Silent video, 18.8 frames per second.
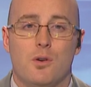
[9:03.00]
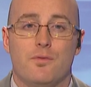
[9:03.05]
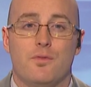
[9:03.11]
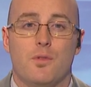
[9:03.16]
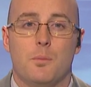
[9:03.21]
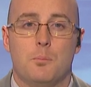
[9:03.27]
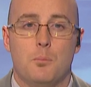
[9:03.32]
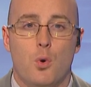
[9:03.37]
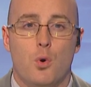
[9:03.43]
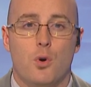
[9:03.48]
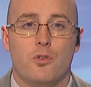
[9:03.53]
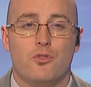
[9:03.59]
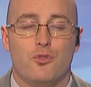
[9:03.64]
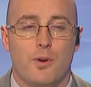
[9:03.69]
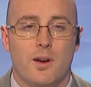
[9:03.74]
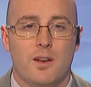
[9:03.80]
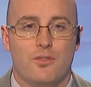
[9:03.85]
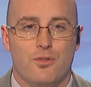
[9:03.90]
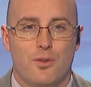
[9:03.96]
for more
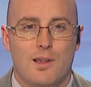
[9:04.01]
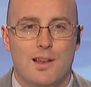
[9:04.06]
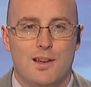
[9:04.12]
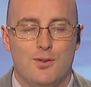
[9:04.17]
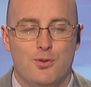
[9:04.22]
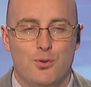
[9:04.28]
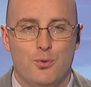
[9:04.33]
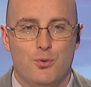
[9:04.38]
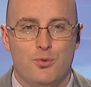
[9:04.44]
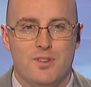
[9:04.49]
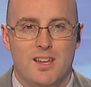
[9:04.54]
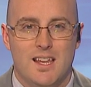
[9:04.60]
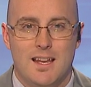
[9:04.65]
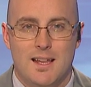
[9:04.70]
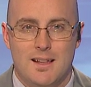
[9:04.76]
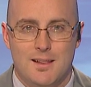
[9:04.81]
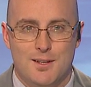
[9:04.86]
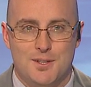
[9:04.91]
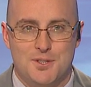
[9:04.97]
translated news in
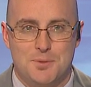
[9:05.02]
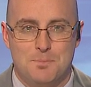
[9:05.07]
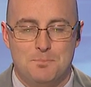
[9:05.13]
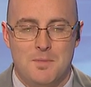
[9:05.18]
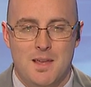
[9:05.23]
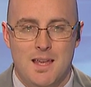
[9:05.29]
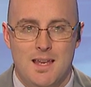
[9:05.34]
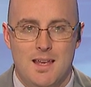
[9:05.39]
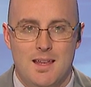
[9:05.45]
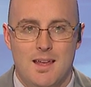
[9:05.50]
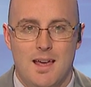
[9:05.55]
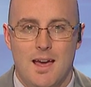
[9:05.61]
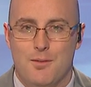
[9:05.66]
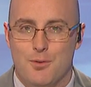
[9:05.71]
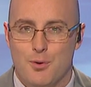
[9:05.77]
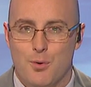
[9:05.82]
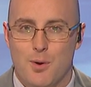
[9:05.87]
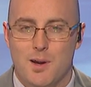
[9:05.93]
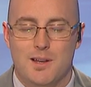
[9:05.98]
English.
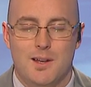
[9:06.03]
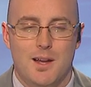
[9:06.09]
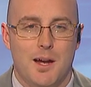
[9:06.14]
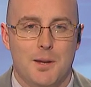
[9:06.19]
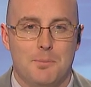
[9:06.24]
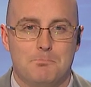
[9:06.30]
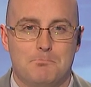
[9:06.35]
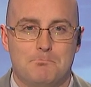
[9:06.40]
Have a great night.